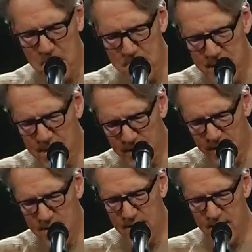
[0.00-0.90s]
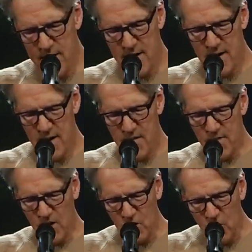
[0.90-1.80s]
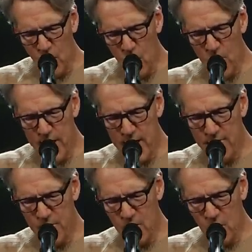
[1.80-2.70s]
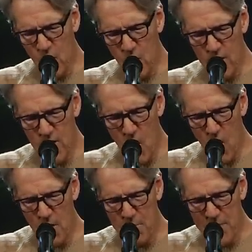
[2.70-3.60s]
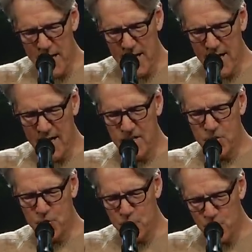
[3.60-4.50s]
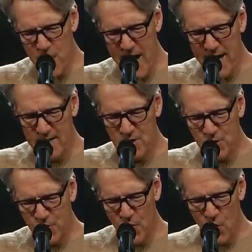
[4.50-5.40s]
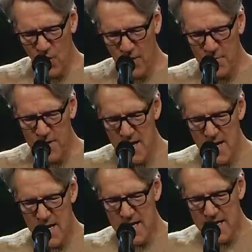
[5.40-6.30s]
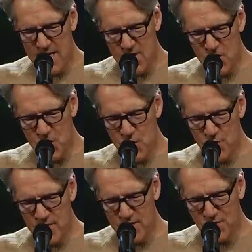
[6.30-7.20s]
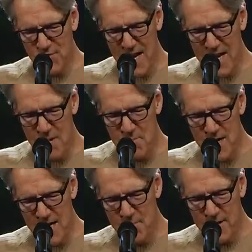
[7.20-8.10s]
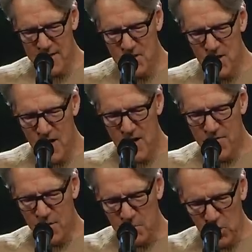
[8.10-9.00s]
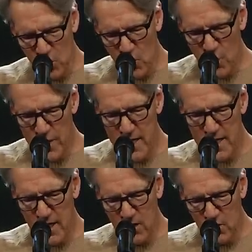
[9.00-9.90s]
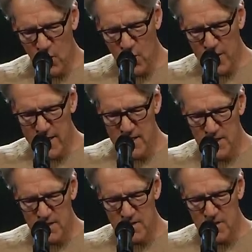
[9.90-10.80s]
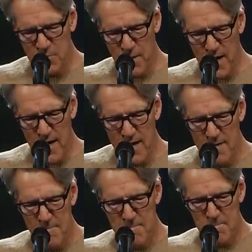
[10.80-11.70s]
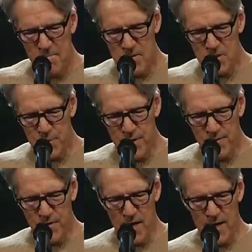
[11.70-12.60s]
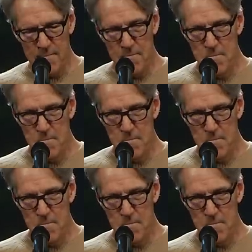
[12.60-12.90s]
a mirror, the glory of the Lord are being transformed into the same image from glory to glory, just as by Spirit of God.